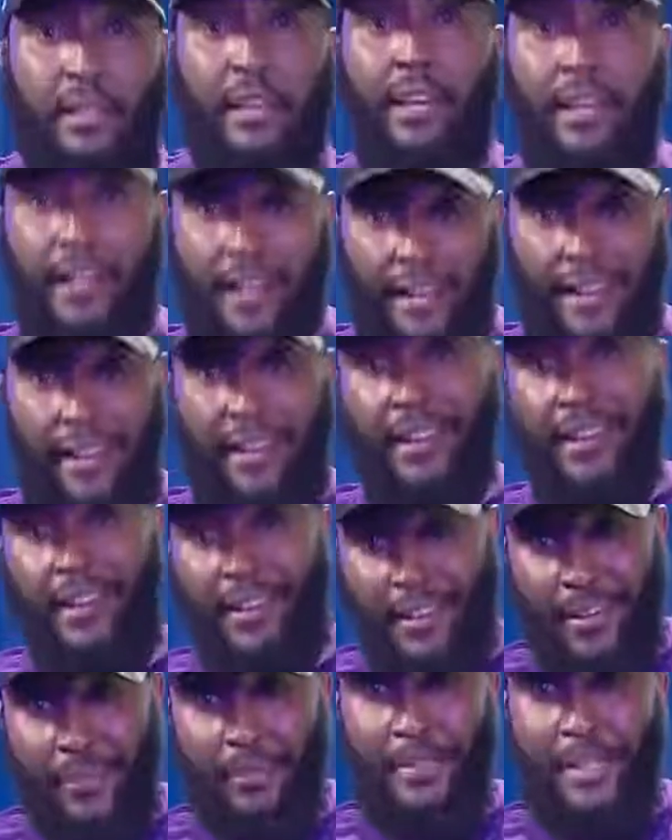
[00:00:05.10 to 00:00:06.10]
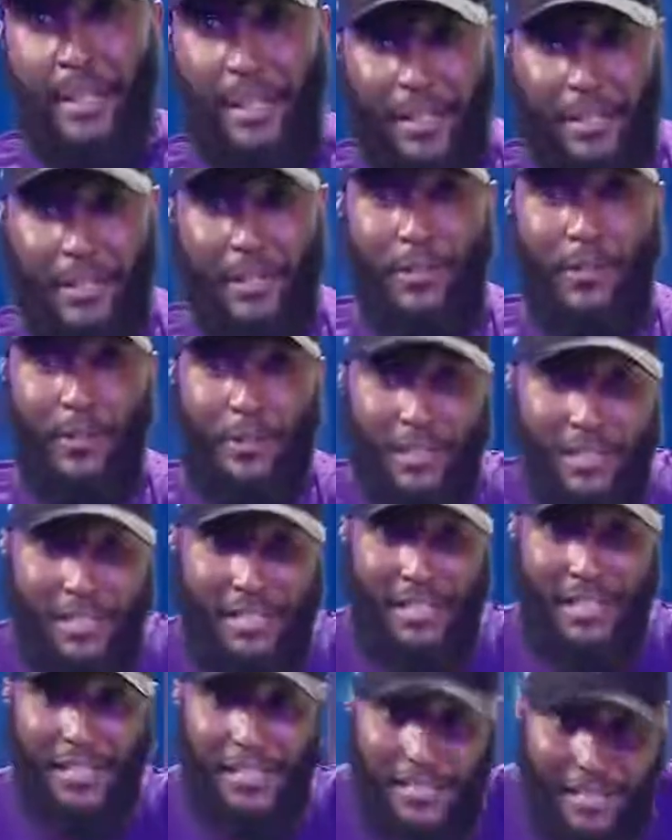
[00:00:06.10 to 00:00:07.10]
Yeah, I'm telling you,
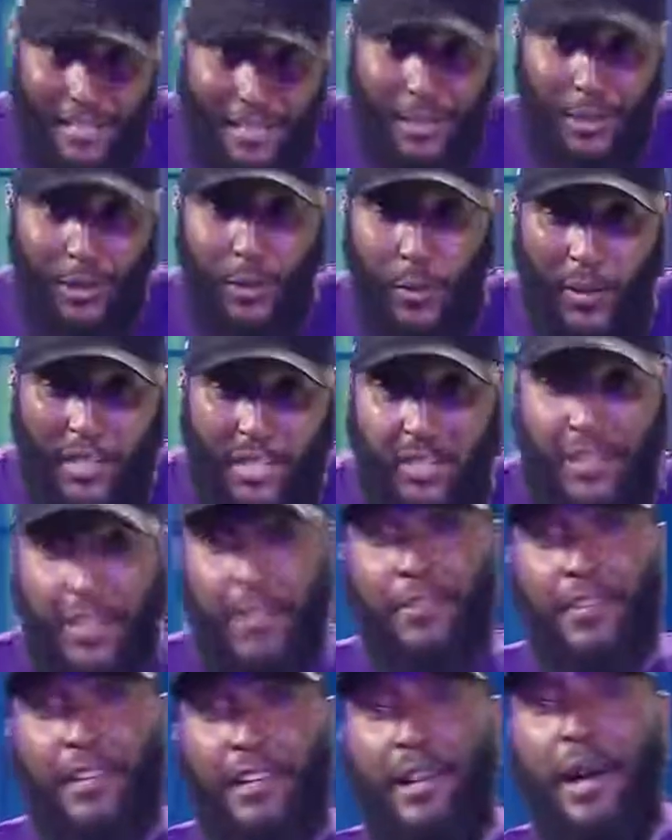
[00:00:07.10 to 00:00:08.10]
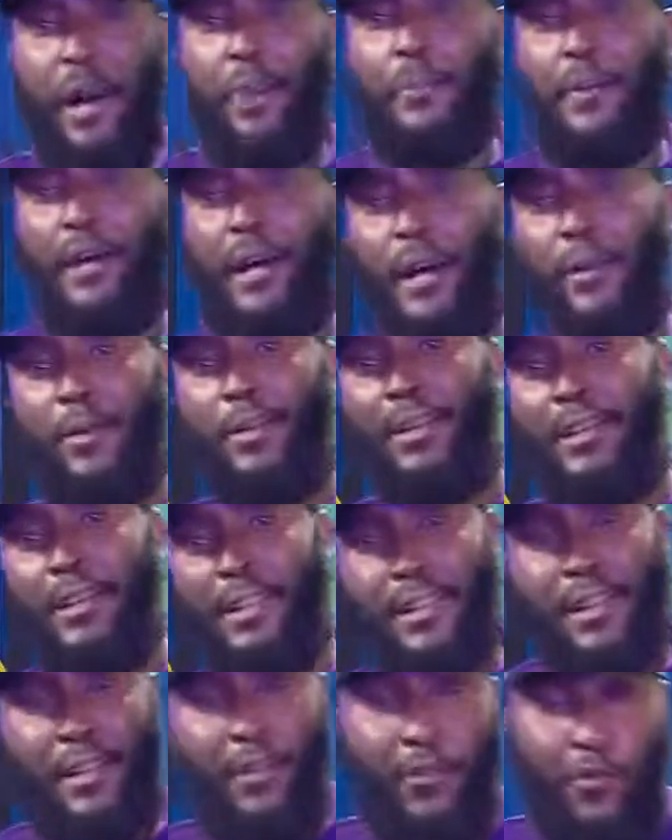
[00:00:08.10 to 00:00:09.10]
this is Switch TV Happy Hour,
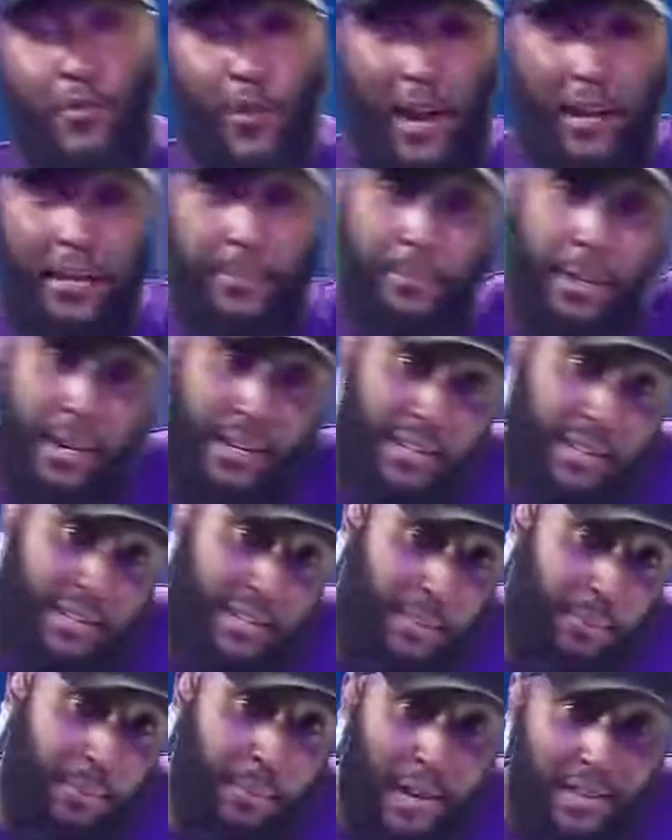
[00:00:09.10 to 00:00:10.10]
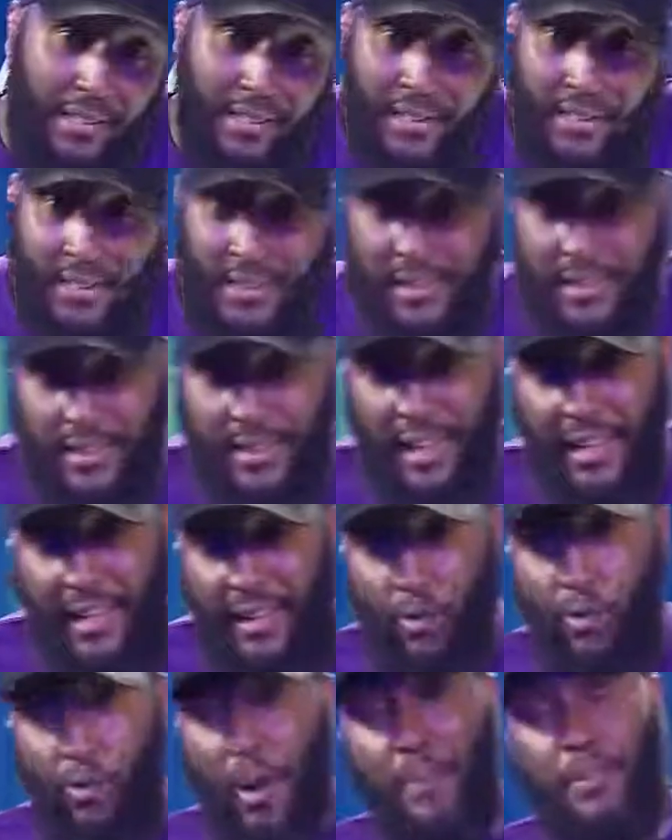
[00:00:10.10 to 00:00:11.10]
another Friday madness about to just like
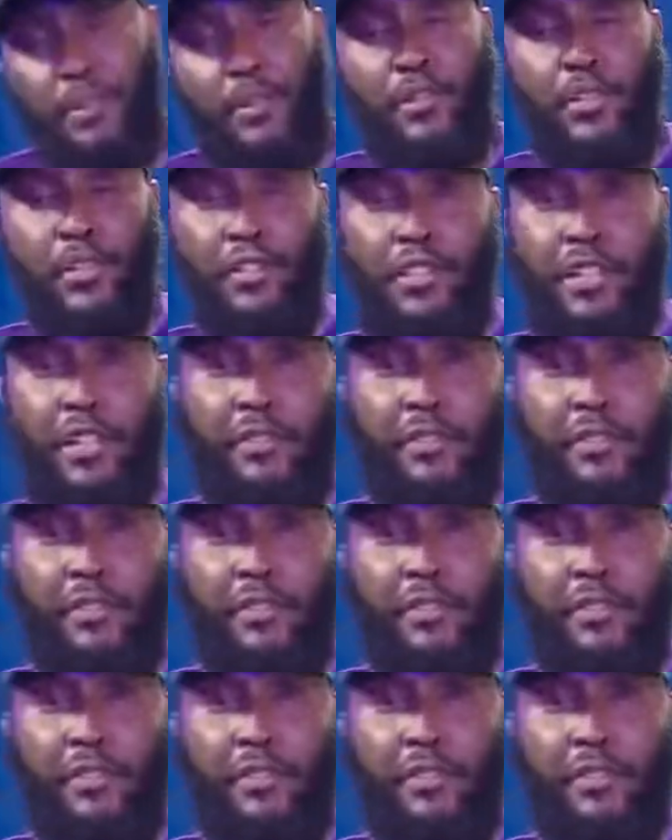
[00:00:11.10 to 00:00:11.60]
erupt on your